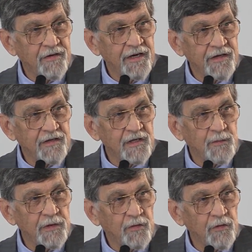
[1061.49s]
that exists
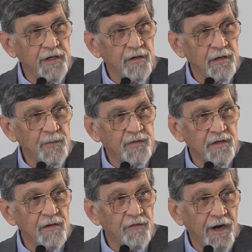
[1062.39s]
between the lips
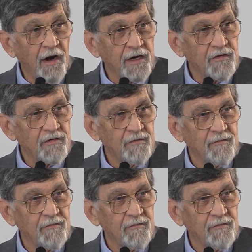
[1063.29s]
and the pharynx,